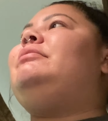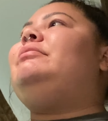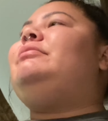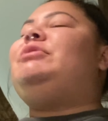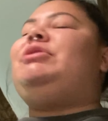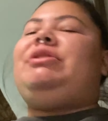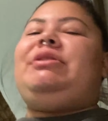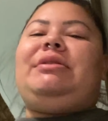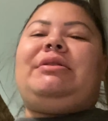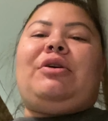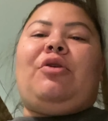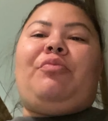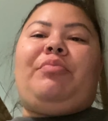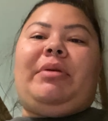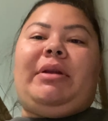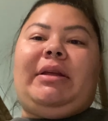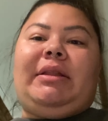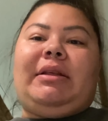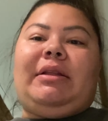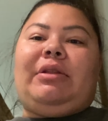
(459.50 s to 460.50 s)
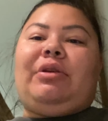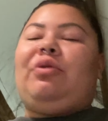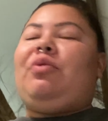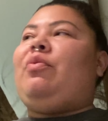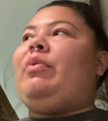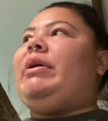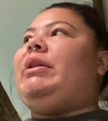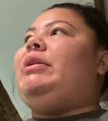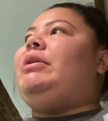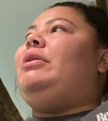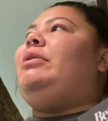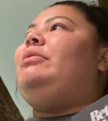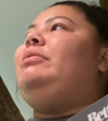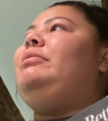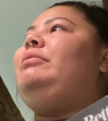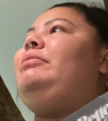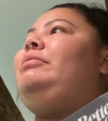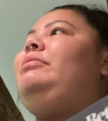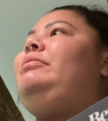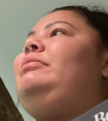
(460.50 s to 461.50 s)
She's opening the little window.
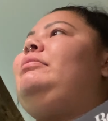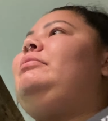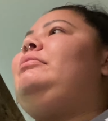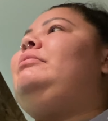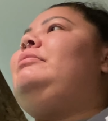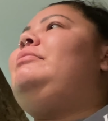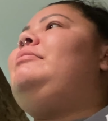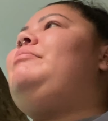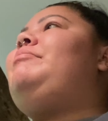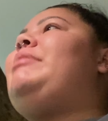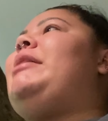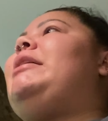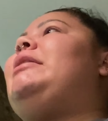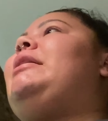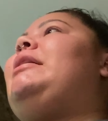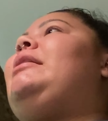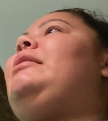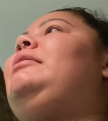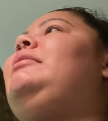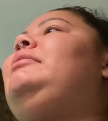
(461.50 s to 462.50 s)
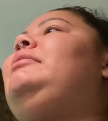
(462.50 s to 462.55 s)
Bailey.